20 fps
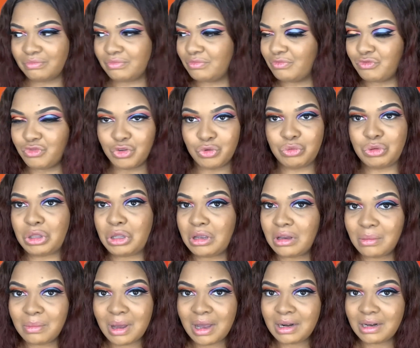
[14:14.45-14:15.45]
you were thinking
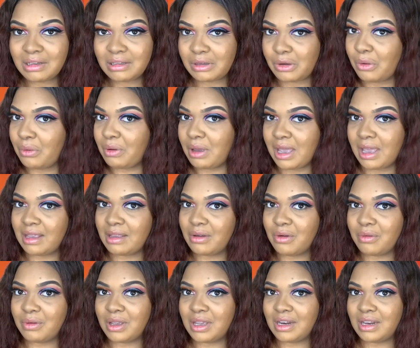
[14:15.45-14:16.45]
about it, go ahead and
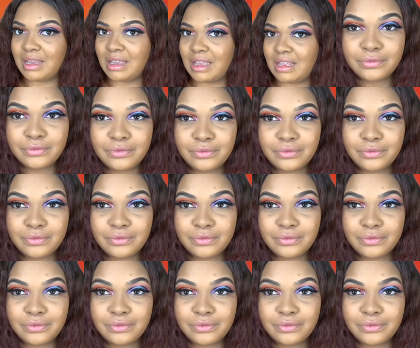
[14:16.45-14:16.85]
go get it.